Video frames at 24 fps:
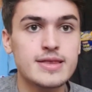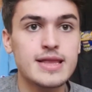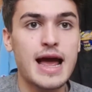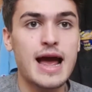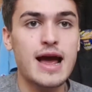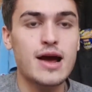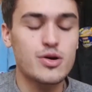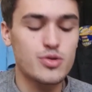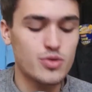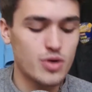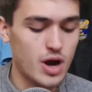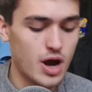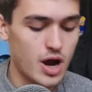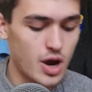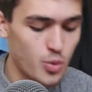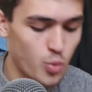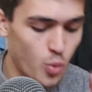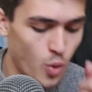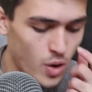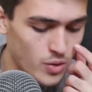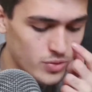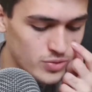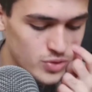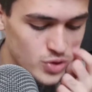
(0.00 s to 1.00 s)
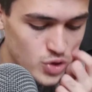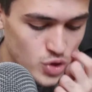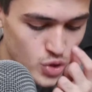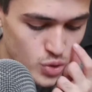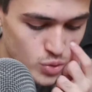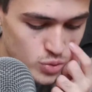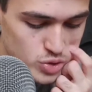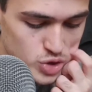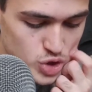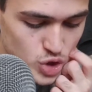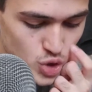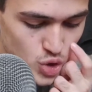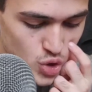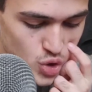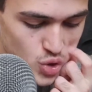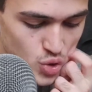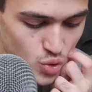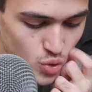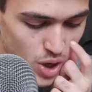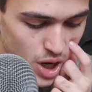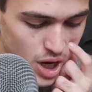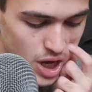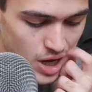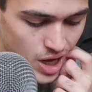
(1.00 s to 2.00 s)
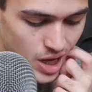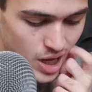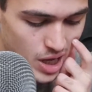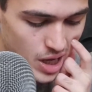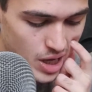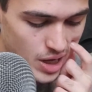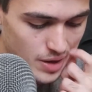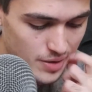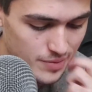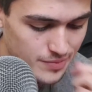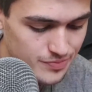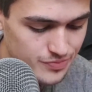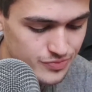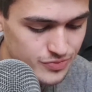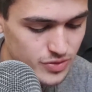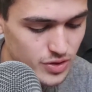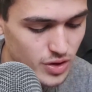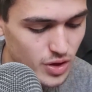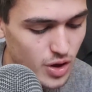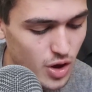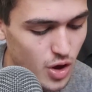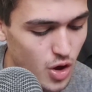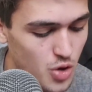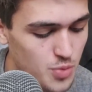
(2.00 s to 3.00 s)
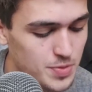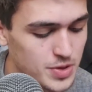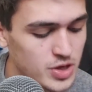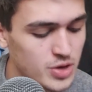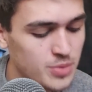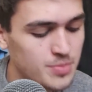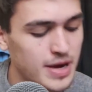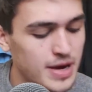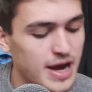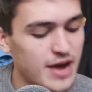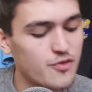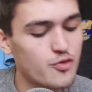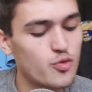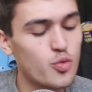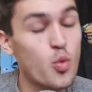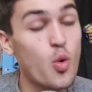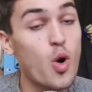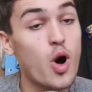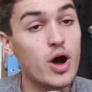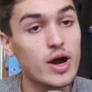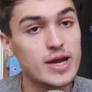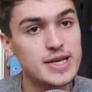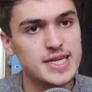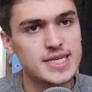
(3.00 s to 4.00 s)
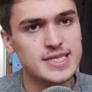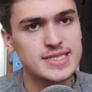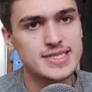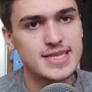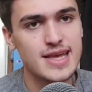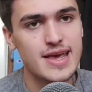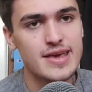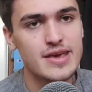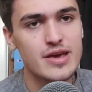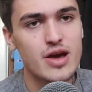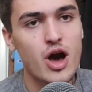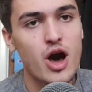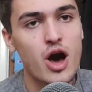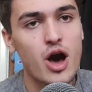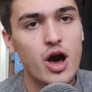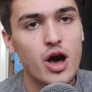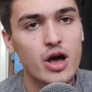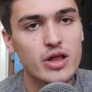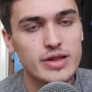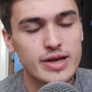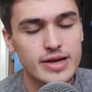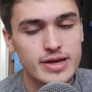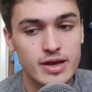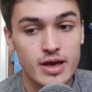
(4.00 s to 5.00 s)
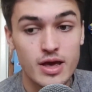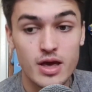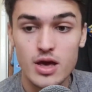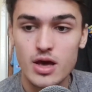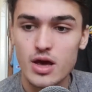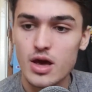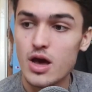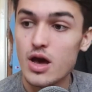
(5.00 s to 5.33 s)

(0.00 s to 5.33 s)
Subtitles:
Now, I want you to open your mouth wide and say like